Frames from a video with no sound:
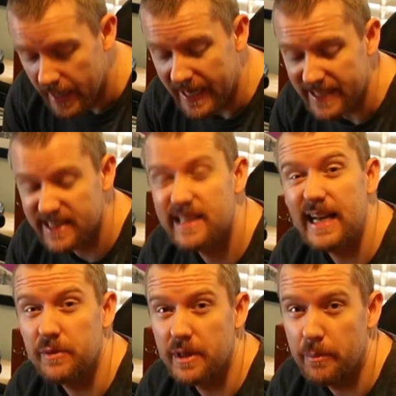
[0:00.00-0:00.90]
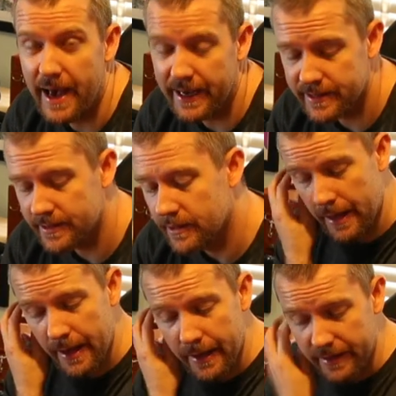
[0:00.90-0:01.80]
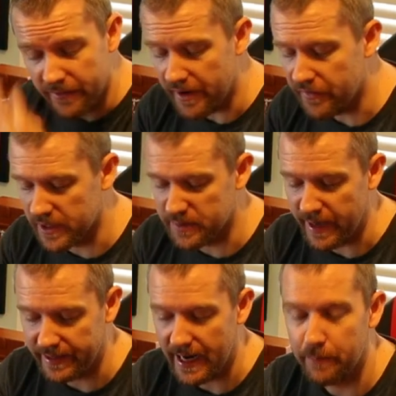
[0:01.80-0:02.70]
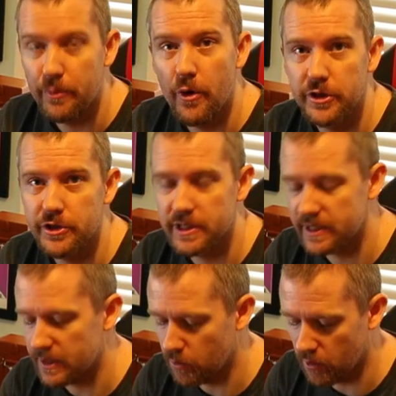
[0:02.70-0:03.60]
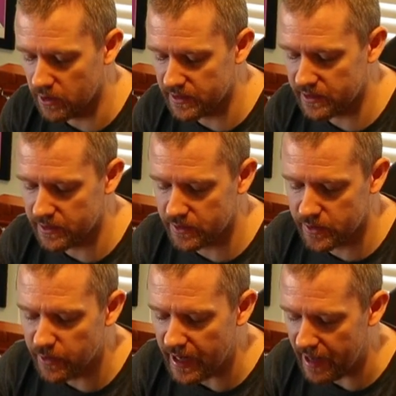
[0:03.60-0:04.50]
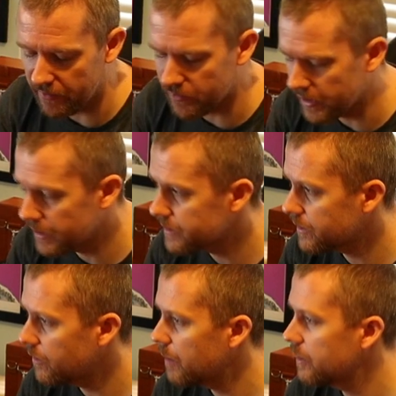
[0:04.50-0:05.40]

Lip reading: Let's start with the bags. The very first bag that I purchased was 2.5-3 years ago, I